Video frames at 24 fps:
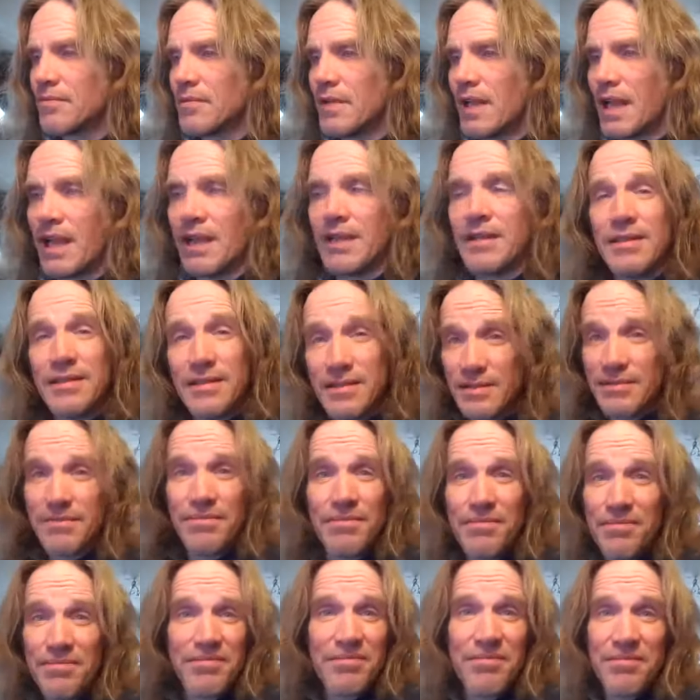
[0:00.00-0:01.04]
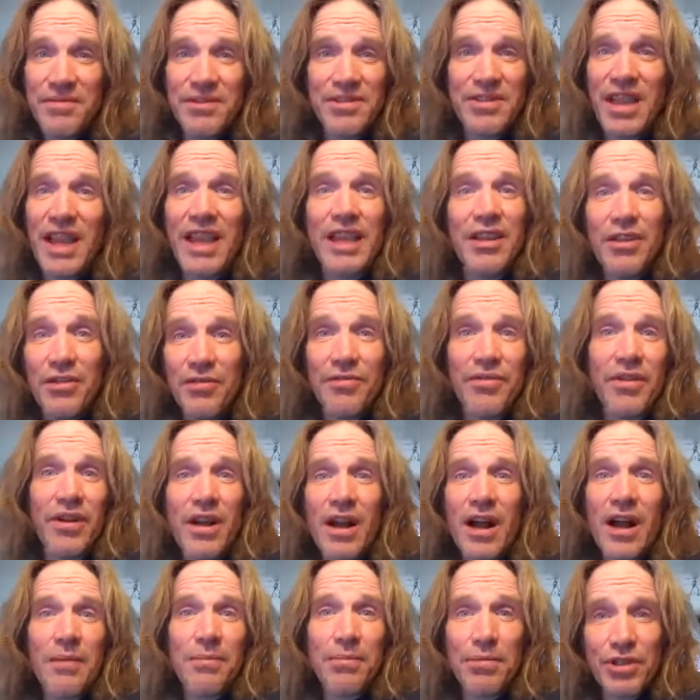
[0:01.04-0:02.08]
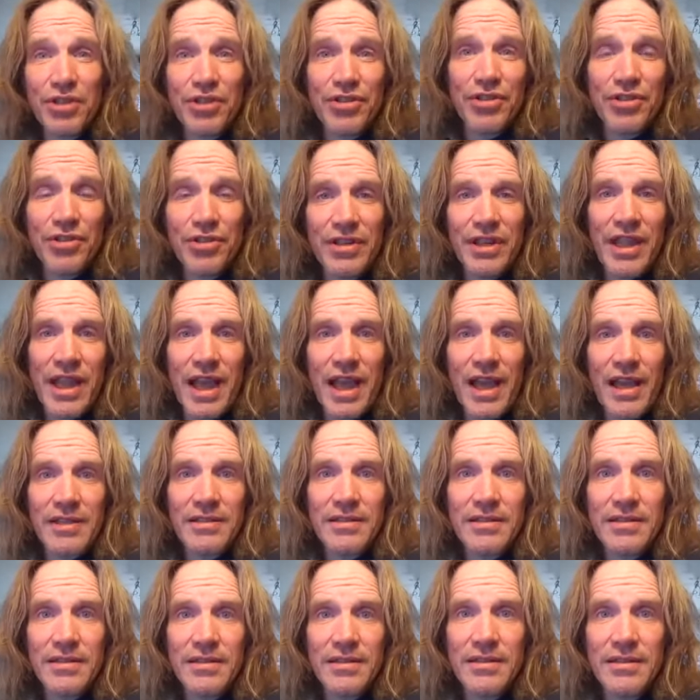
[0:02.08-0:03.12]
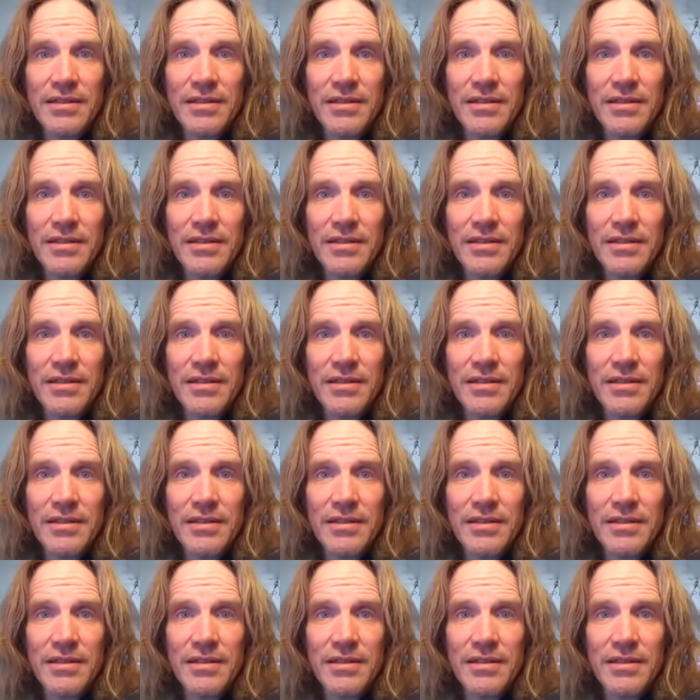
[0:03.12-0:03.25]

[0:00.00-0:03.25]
and say you've accomplished your task.